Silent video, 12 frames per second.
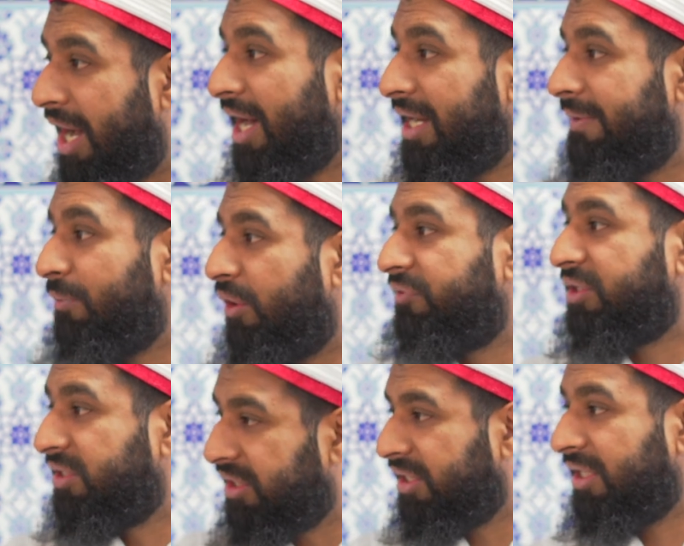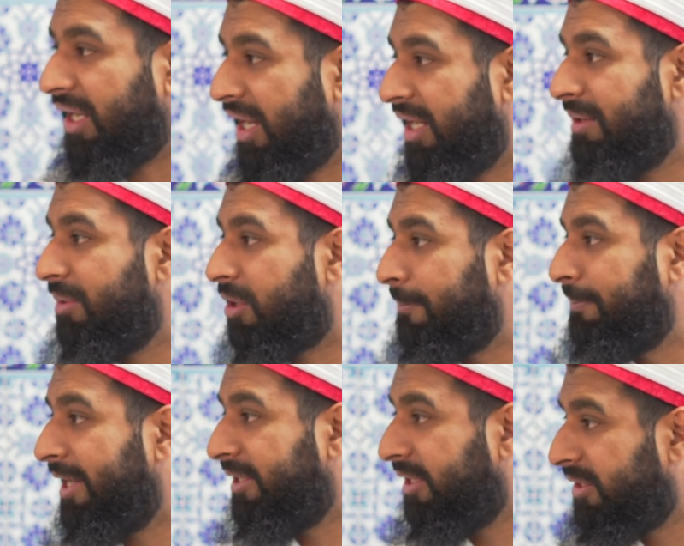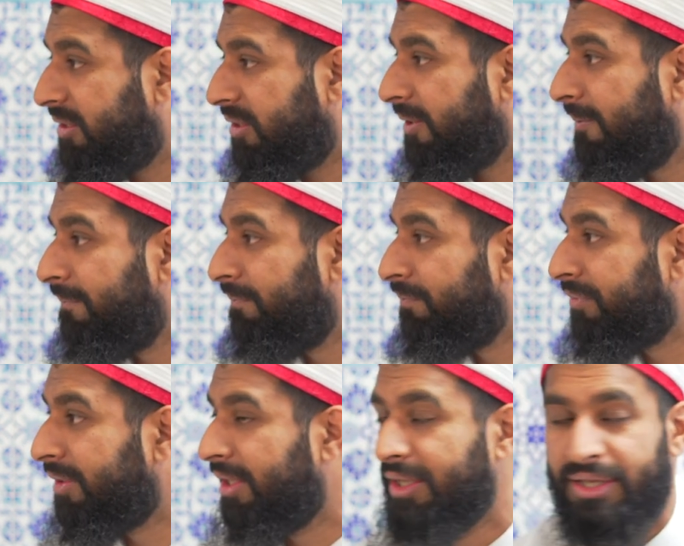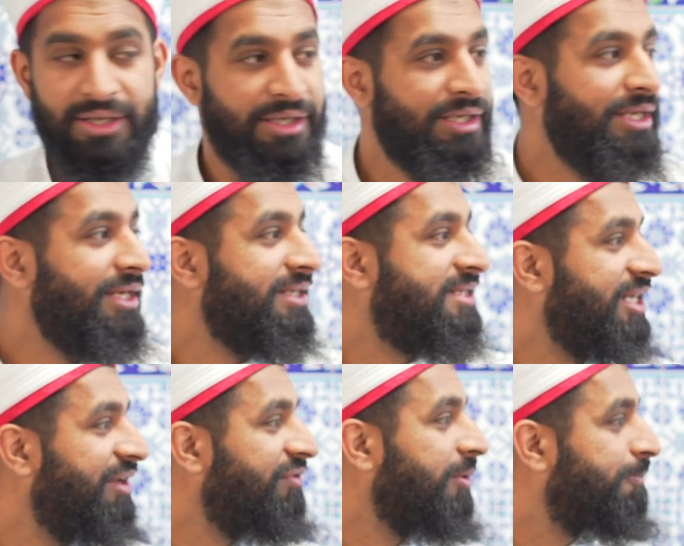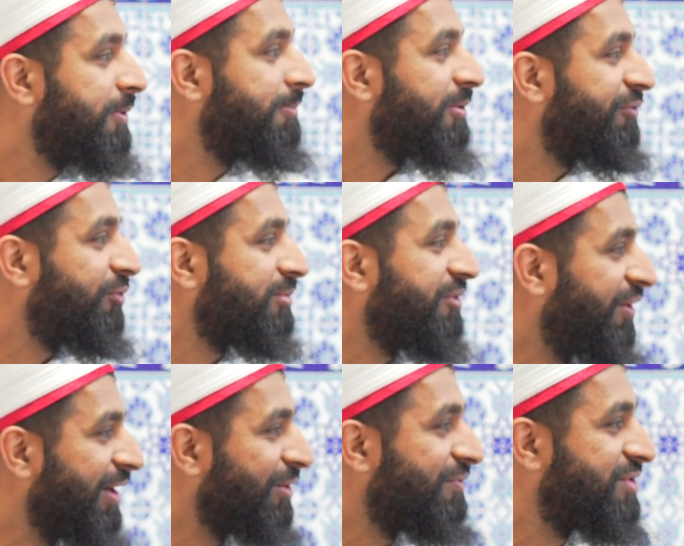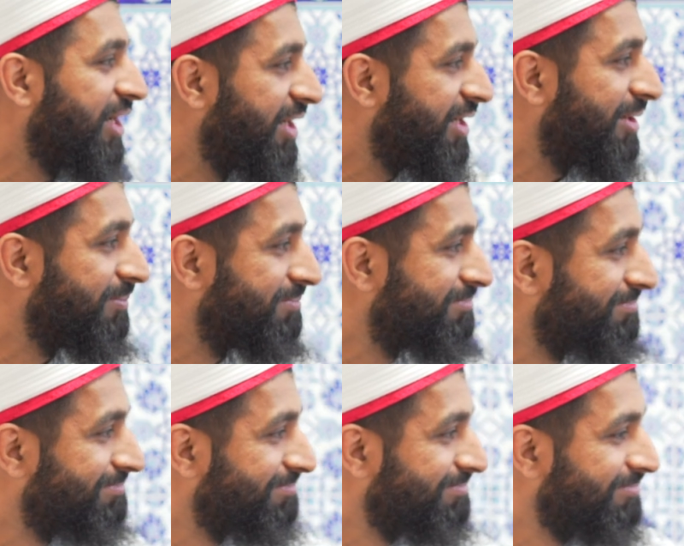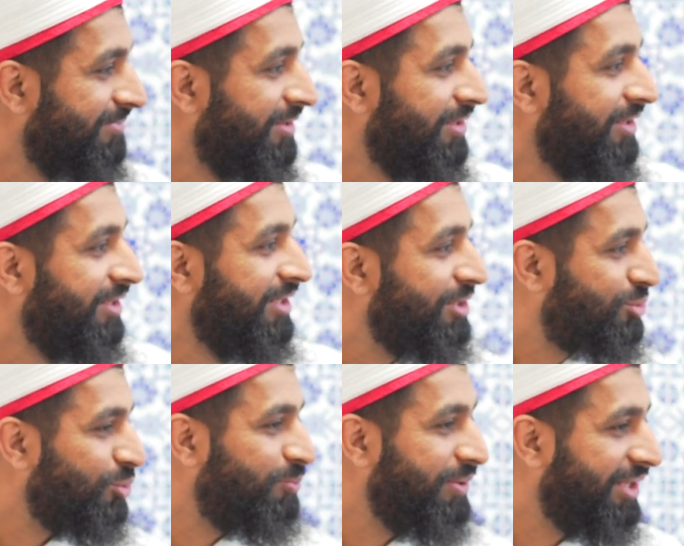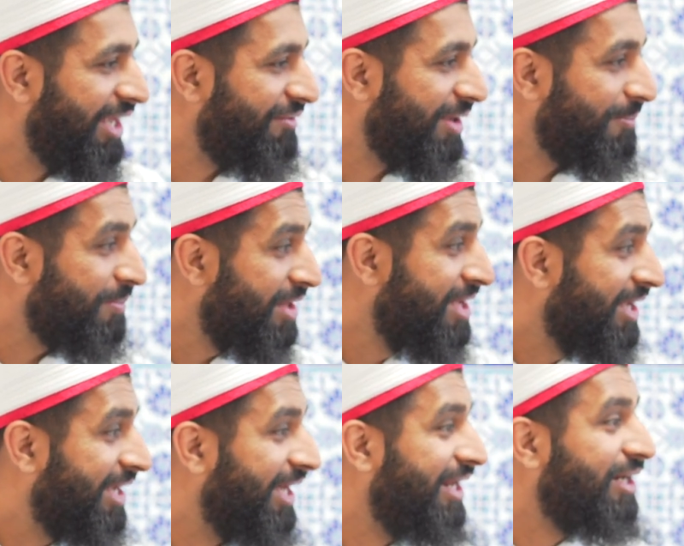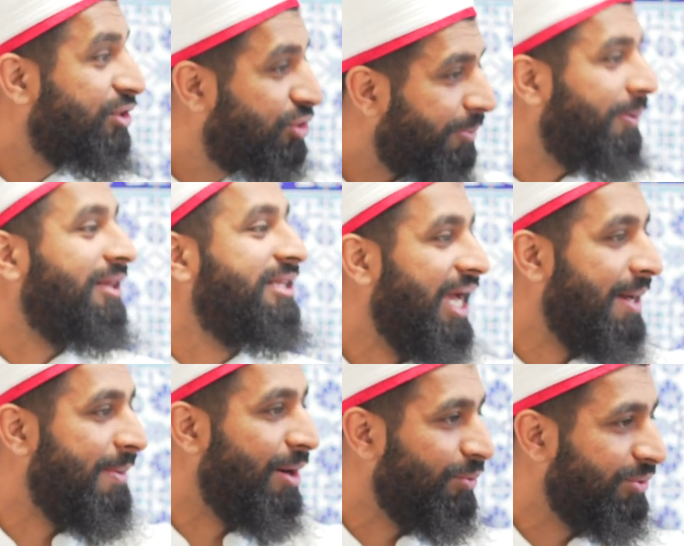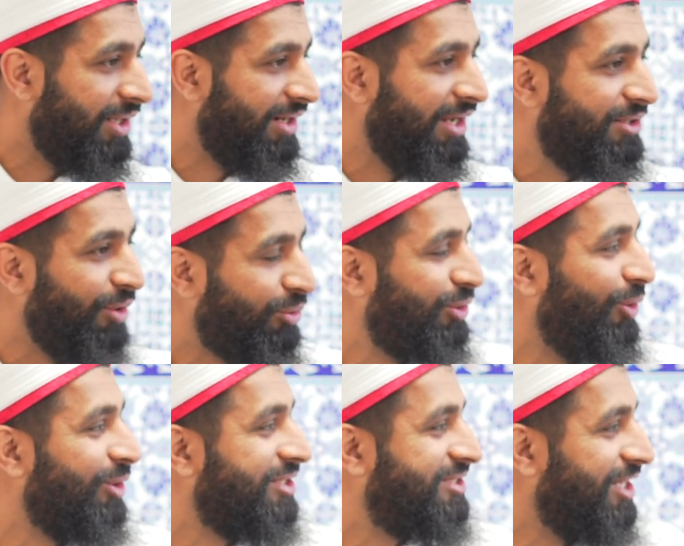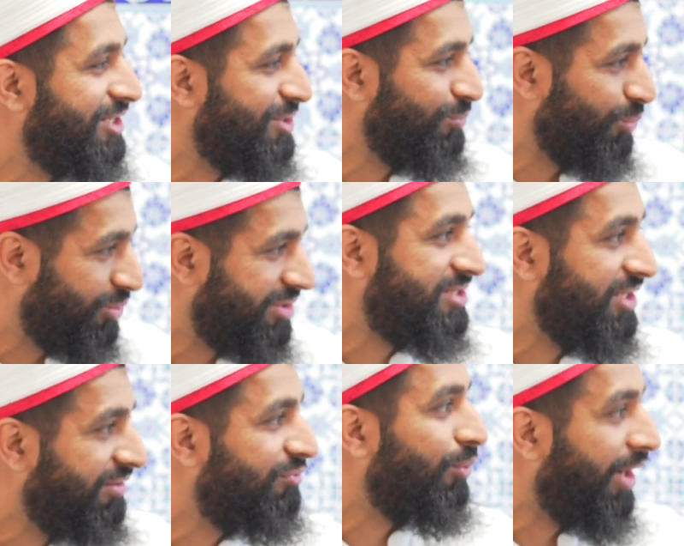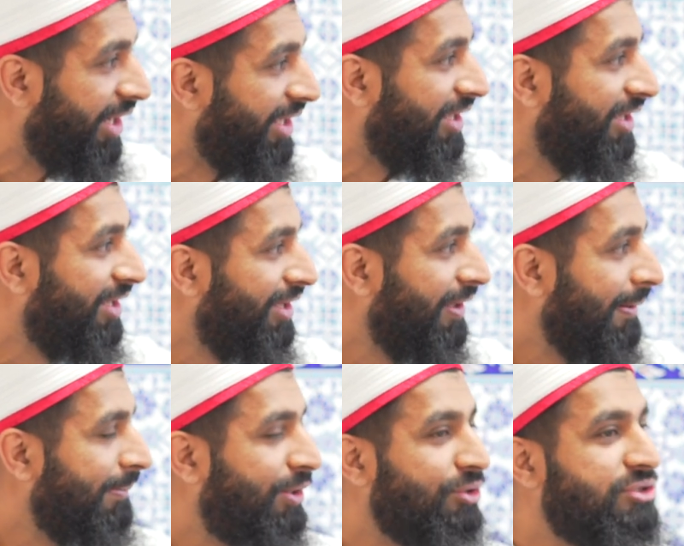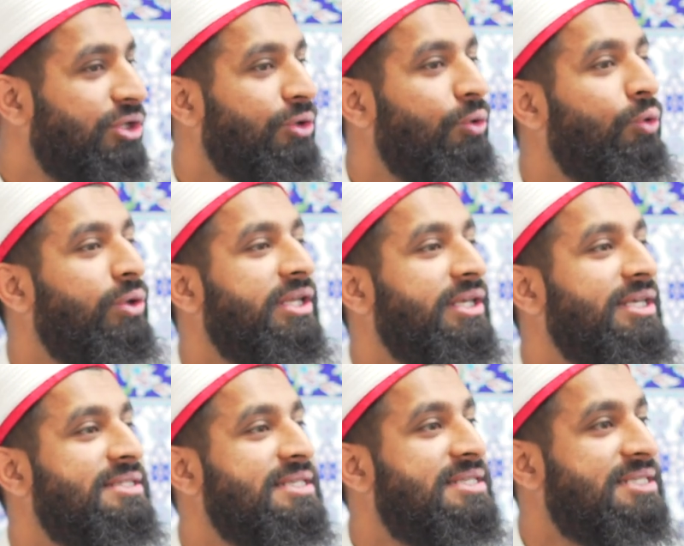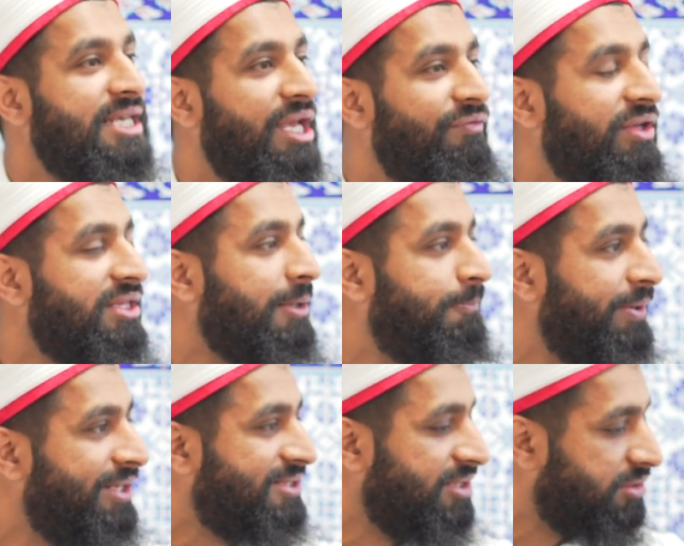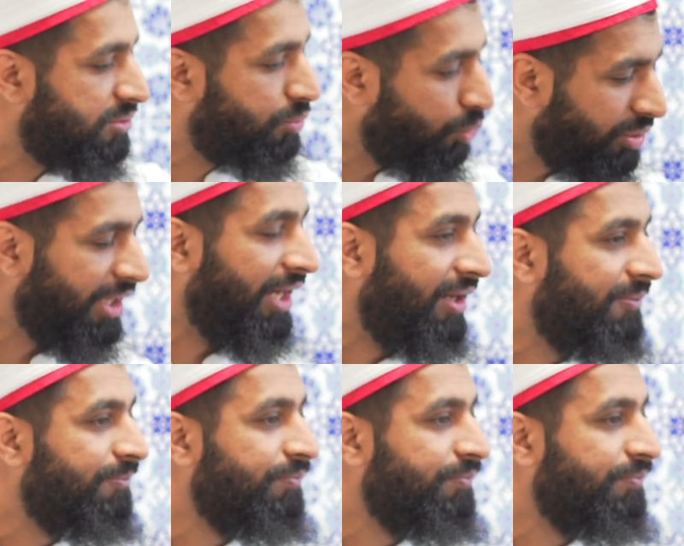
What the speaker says: alim of the deen, alim Rabbani, he is saving people from the fire of Jahannam. He should be getting double the amount that a doctor or a surgeon would receive. Why? Because not only is he saving that person's dunya,